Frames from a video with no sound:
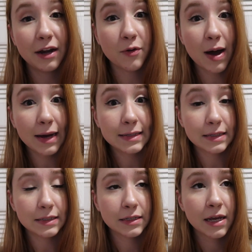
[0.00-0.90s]
I know I
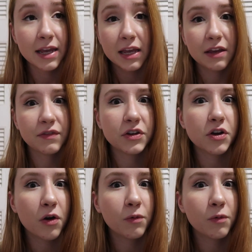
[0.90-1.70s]
didn't even know